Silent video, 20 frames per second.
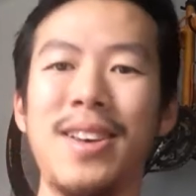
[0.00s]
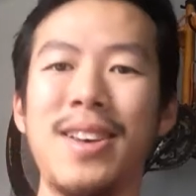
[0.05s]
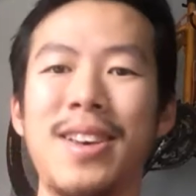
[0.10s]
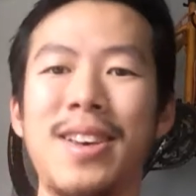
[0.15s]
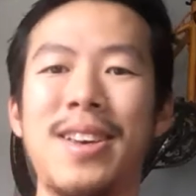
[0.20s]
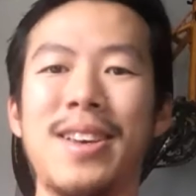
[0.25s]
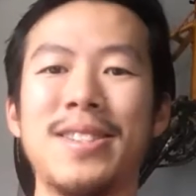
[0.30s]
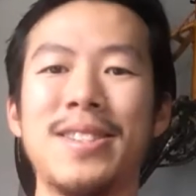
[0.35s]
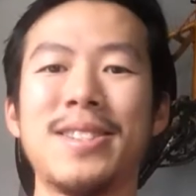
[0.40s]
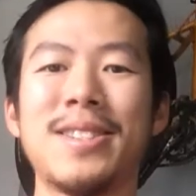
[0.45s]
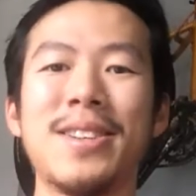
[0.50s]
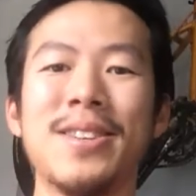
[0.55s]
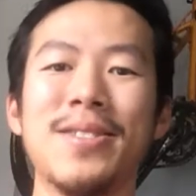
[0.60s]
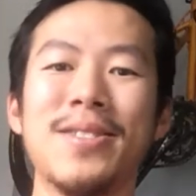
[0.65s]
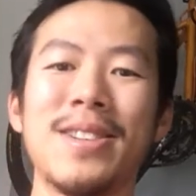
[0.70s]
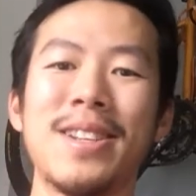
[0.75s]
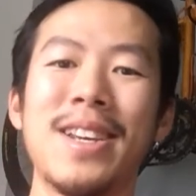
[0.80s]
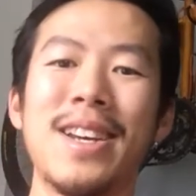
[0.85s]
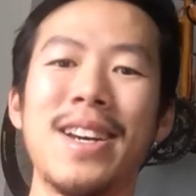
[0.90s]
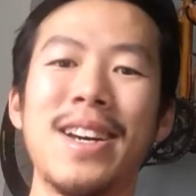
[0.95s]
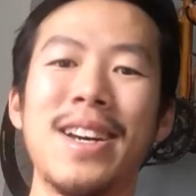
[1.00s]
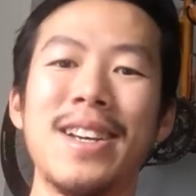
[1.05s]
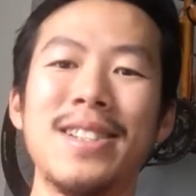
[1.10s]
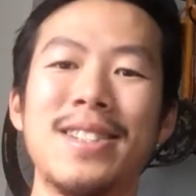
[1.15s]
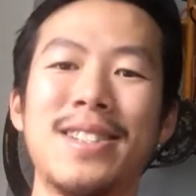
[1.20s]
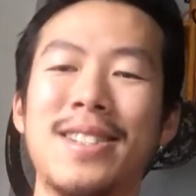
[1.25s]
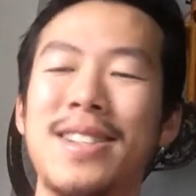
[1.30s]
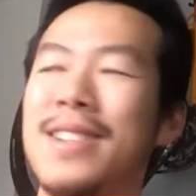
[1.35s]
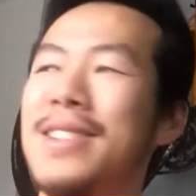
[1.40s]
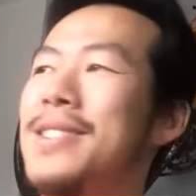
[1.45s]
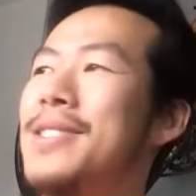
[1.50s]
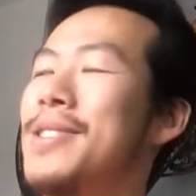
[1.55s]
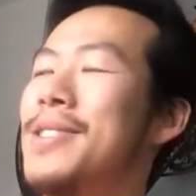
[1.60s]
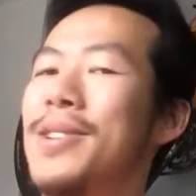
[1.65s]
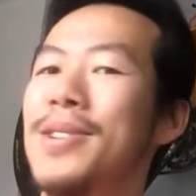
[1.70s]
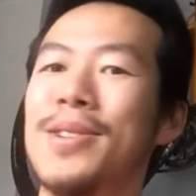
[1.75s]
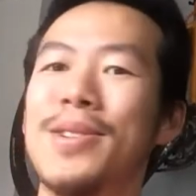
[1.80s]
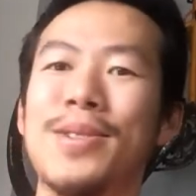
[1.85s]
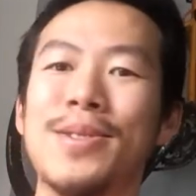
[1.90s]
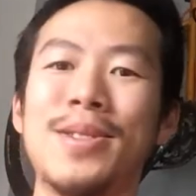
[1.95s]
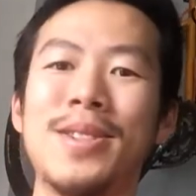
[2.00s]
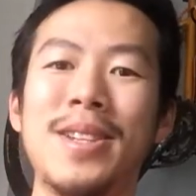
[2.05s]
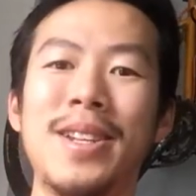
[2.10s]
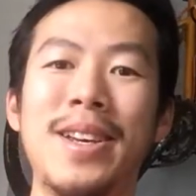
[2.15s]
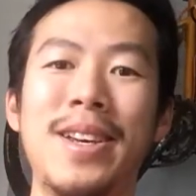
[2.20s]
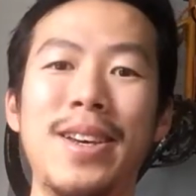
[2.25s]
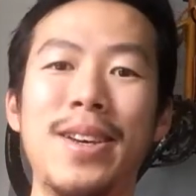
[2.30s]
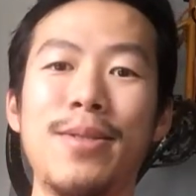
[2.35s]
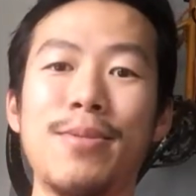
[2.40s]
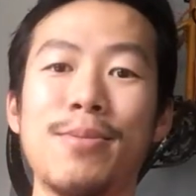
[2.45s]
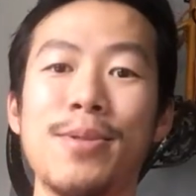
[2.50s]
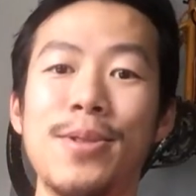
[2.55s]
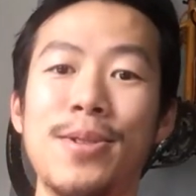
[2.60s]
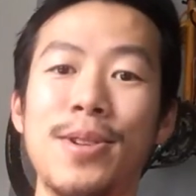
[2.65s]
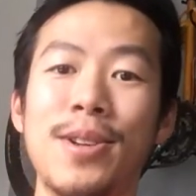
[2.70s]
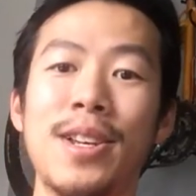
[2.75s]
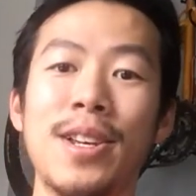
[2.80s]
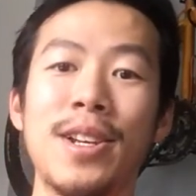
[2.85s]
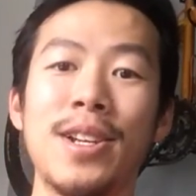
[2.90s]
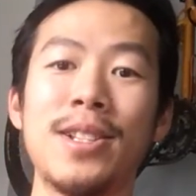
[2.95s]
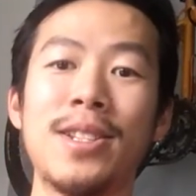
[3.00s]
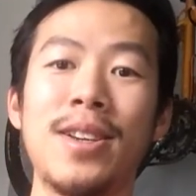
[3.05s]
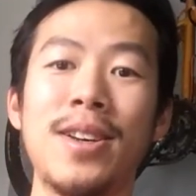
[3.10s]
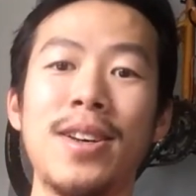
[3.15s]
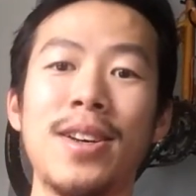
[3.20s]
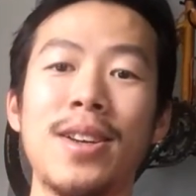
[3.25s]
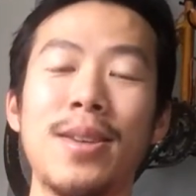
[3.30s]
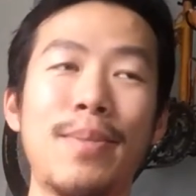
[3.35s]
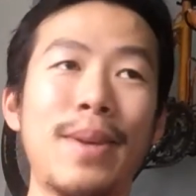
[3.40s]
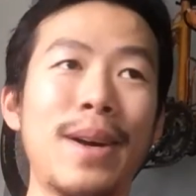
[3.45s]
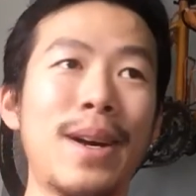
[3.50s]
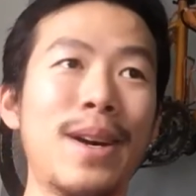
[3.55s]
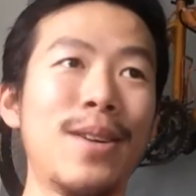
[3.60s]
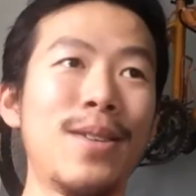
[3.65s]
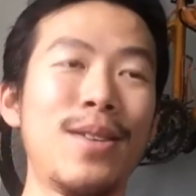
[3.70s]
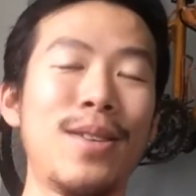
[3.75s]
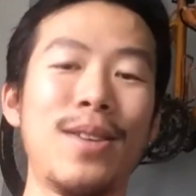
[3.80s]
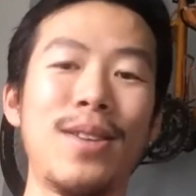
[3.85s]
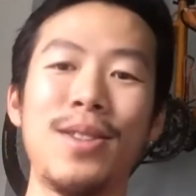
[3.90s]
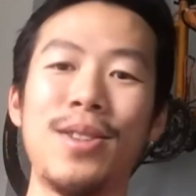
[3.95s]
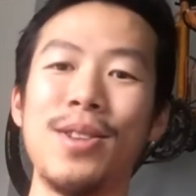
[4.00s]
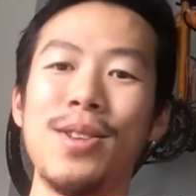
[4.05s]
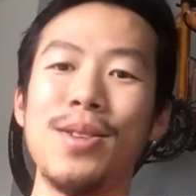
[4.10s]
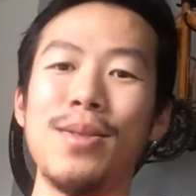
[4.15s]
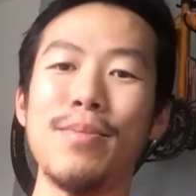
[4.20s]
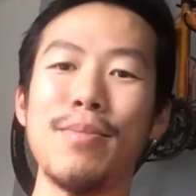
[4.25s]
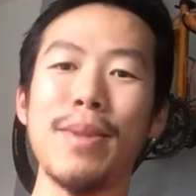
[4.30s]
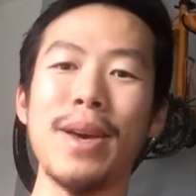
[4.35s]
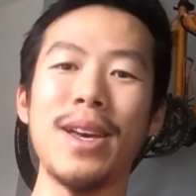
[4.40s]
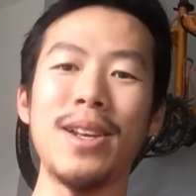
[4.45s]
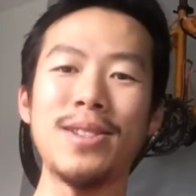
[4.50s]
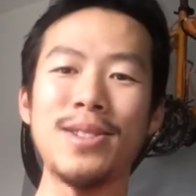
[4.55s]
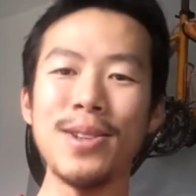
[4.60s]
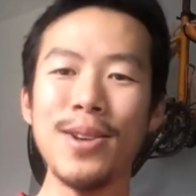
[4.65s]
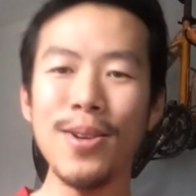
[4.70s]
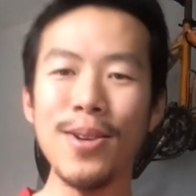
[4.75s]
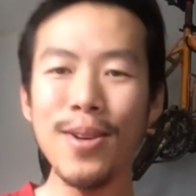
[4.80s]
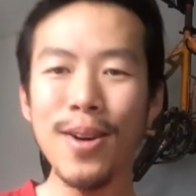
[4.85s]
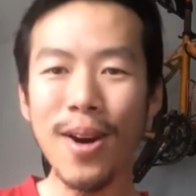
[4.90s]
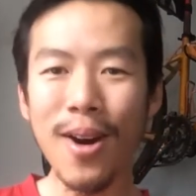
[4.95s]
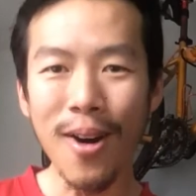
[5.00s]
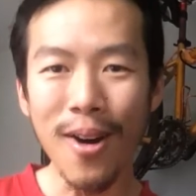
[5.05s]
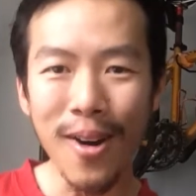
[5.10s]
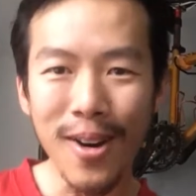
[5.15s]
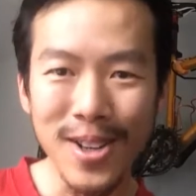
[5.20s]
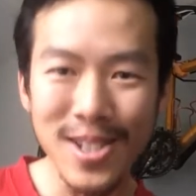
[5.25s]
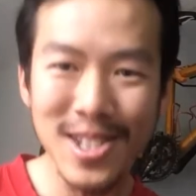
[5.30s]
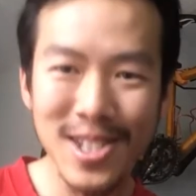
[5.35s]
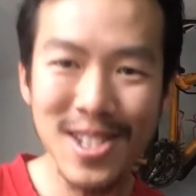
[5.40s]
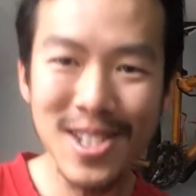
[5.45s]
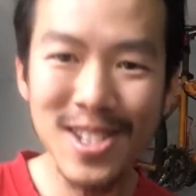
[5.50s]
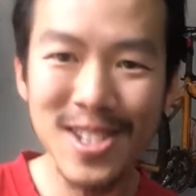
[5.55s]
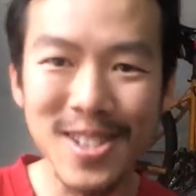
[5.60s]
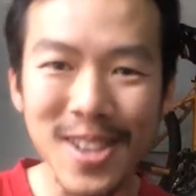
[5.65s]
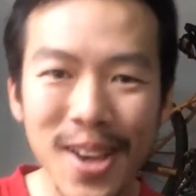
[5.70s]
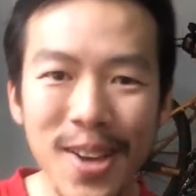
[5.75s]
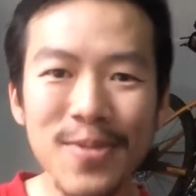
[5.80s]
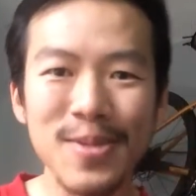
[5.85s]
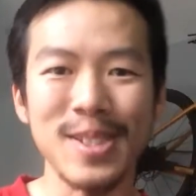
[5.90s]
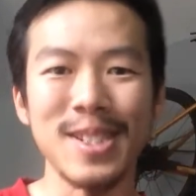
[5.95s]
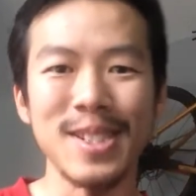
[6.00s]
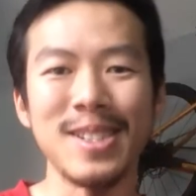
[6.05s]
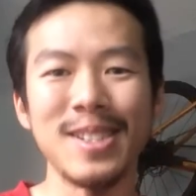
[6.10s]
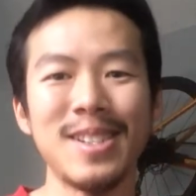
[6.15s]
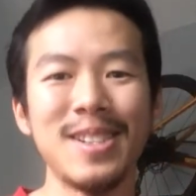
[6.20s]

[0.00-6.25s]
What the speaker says: Hey, how's it going, guys? So today we're gonna talk about the Manitou R7.